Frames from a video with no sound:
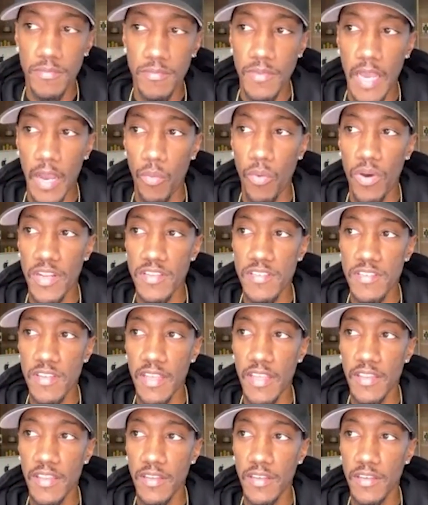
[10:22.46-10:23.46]
I want to
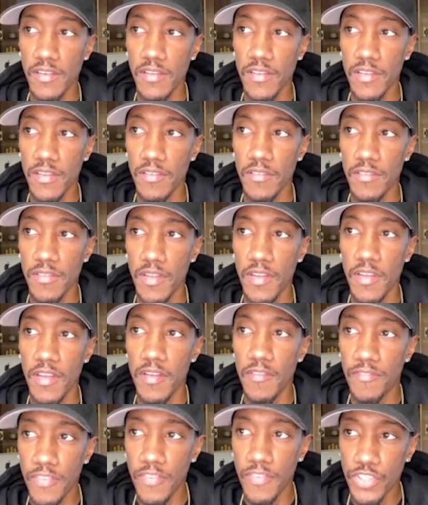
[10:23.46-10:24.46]
say the
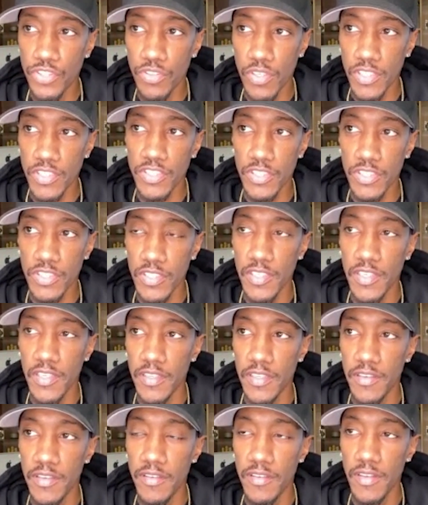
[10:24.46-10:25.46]
infrastructure
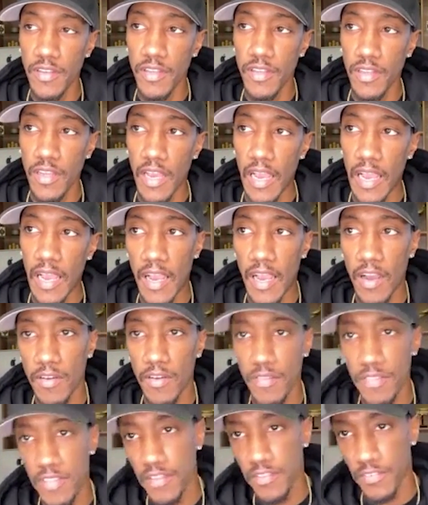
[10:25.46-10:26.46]
and how
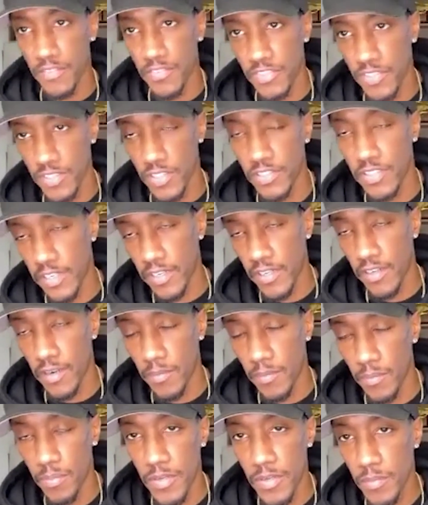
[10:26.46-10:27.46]
things are facilitated are
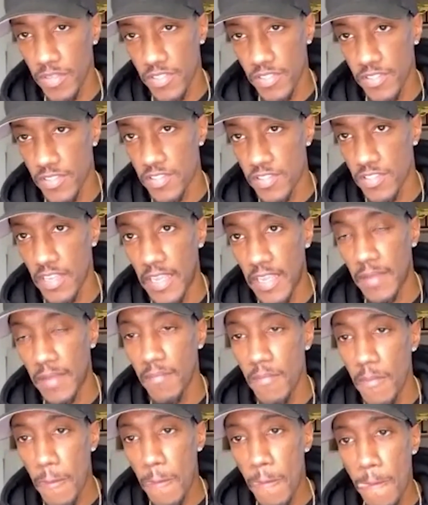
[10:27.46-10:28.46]
pretty much the
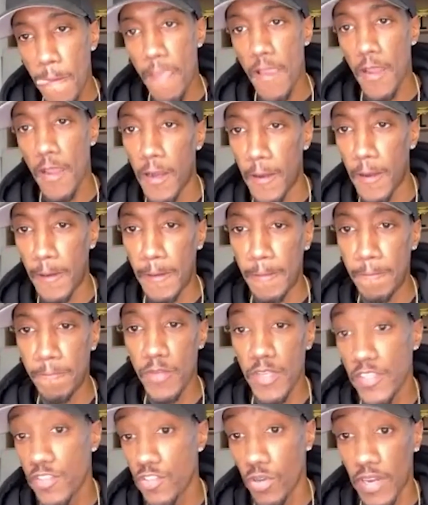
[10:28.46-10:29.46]
same.
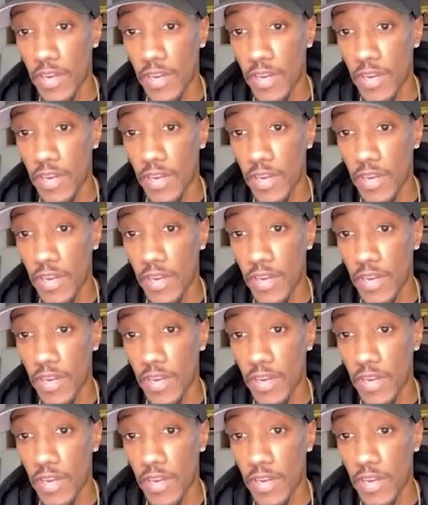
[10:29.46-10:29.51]
And so